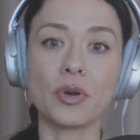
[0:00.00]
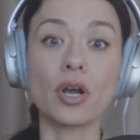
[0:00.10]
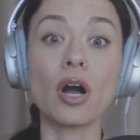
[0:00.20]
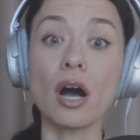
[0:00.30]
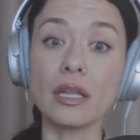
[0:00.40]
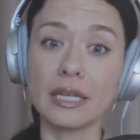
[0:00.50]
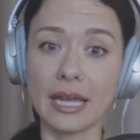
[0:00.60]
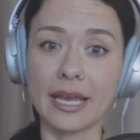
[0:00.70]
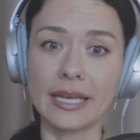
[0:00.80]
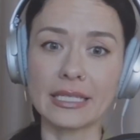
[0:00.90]
you're
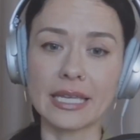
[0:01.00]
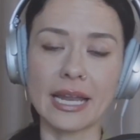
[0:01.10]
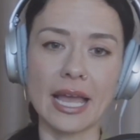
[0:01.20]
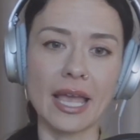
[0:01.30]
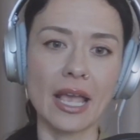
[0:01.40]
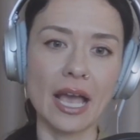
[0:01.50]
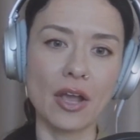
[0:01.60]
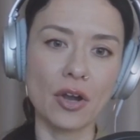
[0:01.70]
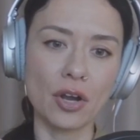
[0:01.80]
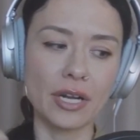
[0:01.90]
colonized. And
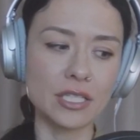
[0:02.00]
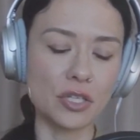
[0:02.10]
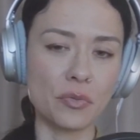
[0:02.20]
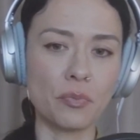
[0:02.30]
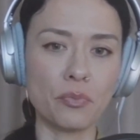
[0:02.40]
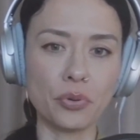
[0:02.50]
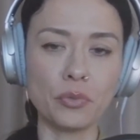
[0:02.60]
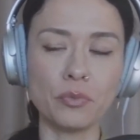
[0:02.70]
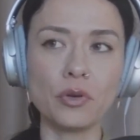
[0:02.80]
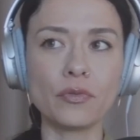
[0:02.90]
I heard as you
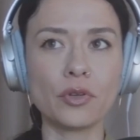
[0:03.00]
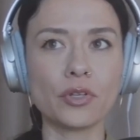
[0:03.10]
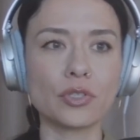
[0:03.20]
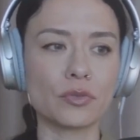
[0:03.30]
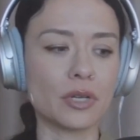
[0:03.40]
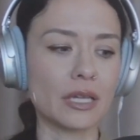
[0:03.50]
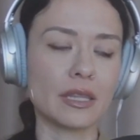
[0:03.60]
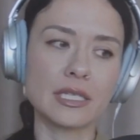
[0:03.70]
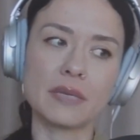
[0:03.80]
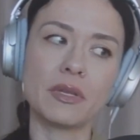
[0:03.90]
moved through your story,
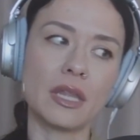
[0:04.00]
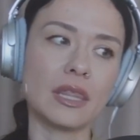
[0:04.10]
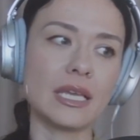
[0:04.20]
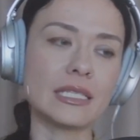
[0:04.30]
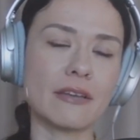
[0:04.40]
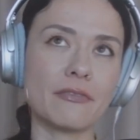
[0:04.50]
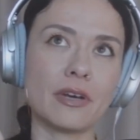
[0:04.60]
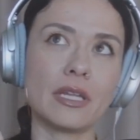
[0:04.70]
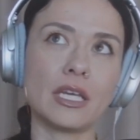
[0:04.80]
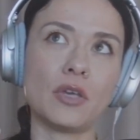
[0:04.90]
some of the things that
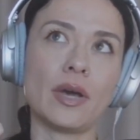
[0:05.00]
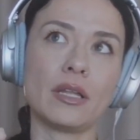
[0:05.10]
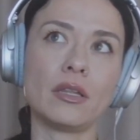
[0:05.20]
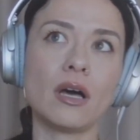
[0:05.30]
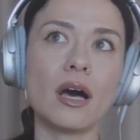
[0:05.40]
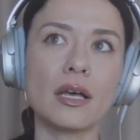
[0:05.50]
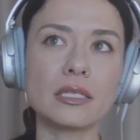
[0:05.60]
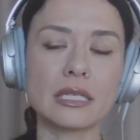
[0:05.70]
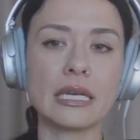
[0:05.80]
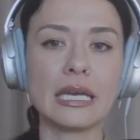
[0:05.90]
felt like you had
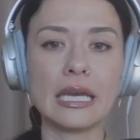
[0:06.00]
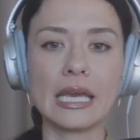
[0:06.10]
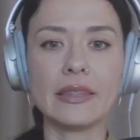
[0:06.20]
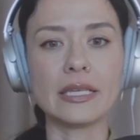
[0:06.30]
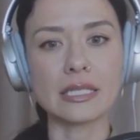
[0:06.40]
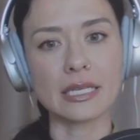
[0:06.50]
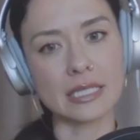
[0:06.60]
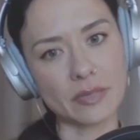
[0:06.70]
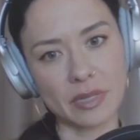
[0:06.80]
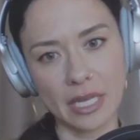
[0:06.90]
lost in this
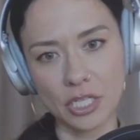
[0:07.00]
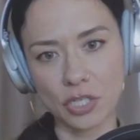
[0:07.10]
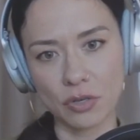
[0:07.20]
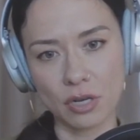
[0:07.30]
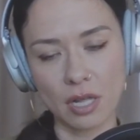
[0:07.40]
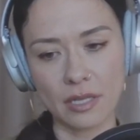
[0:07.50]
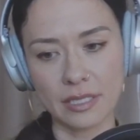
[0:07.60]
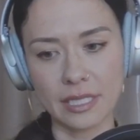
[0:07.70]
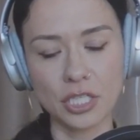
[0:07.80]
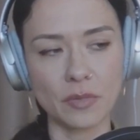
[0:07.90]
assimilation or
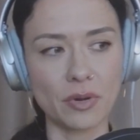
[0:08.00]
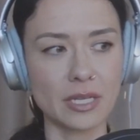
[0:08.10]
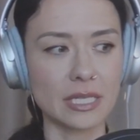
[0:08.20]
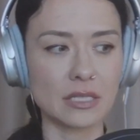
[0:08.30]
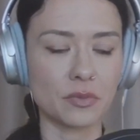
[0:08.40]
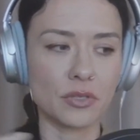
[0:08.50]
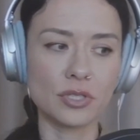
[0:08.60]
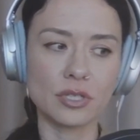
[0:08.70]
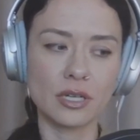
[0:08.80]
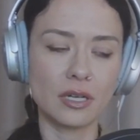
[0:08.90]
colonization process when you
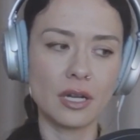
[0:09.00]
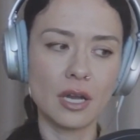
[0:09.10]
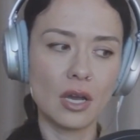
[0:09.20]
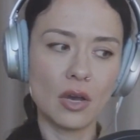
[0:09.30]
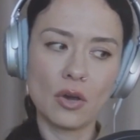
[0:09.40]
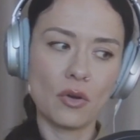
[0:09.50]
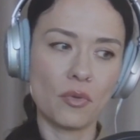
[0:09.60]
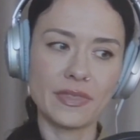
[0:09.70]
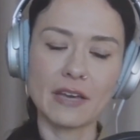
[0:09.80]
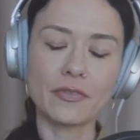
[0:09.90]
started
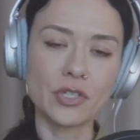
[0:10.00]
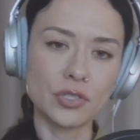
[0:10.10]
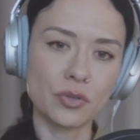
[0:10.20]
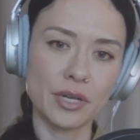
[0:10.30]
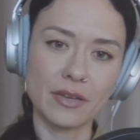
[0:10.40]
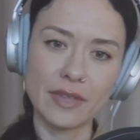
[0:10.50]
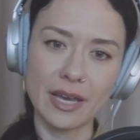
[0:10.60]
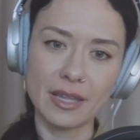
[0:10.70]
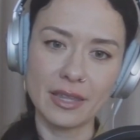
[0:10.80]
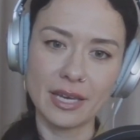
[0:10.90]
with that first story of
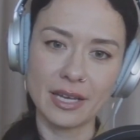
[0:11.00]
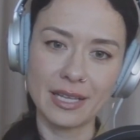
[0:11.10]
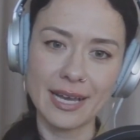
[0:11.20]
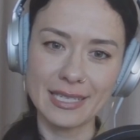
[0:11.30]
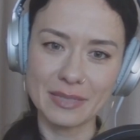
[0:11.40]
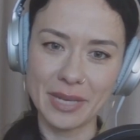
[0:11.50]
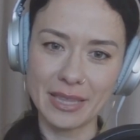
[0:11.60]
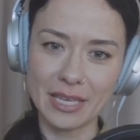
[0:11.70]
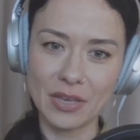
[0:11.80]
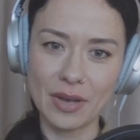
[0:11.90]
that classmate
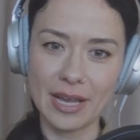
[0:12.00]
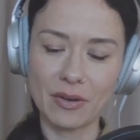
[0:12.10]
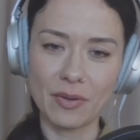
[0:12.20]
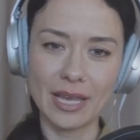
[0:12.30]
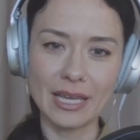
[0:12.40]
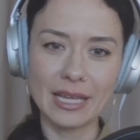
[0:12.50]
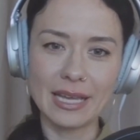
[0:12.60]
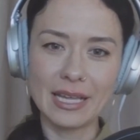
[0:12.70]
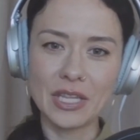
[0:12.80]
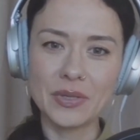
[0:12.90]
that you had, right?
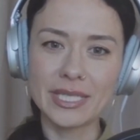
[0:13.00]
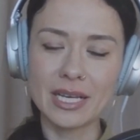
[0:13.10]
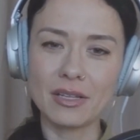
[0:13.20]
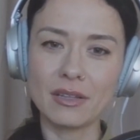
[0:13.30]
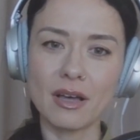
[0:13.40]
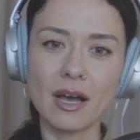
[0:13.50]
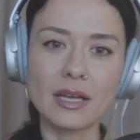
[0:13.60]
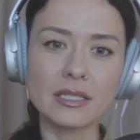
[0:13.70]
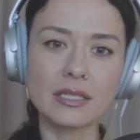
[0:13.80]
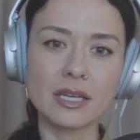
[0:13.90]
There was like a
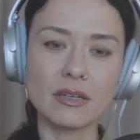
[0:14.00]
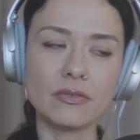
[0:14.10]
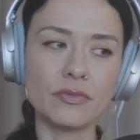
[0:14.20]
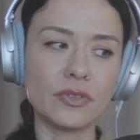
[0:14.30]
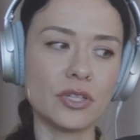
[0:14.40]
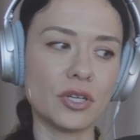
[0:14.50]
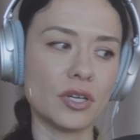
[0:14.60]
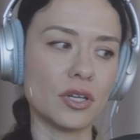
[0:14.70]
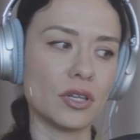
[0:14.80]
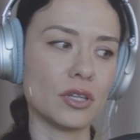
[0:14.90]
loss of
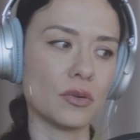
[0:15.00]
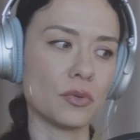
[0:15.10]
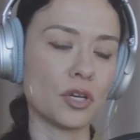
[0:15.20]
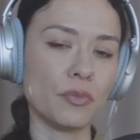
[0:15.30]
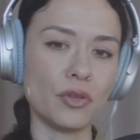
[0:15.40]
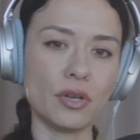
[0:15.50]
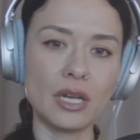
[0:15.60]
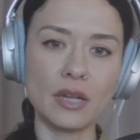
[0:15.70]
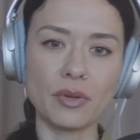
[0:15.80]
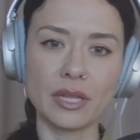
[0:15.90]
the
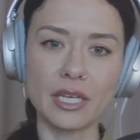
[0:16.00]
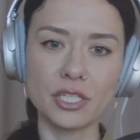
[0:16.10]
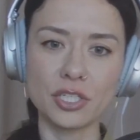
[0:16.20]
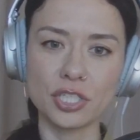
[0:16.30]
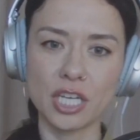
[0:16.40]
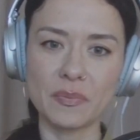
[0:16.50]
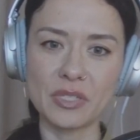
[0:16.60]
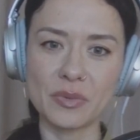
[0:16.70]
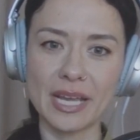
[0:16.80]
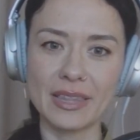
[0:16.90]
community
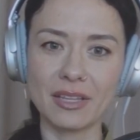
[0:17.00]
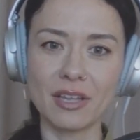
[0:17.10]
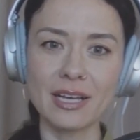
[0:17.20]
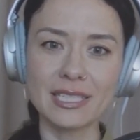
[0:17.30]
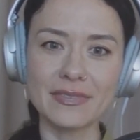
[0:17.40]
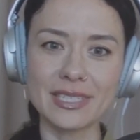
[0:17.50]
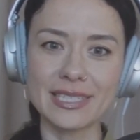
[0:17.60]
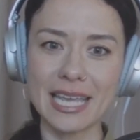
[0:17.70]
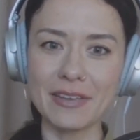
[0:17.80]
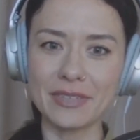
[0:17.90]
relationships, right? The loss of
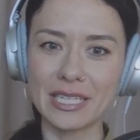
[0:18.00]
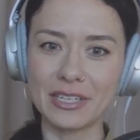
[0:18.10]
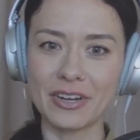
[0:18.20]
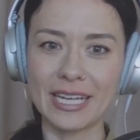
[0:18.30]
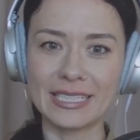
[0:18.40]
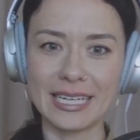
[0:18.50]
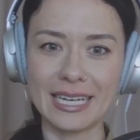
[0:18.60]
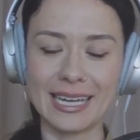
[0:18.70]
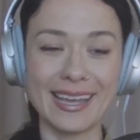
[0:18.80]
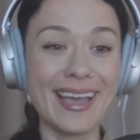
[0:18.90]
safety in your
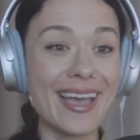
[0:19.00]
identity.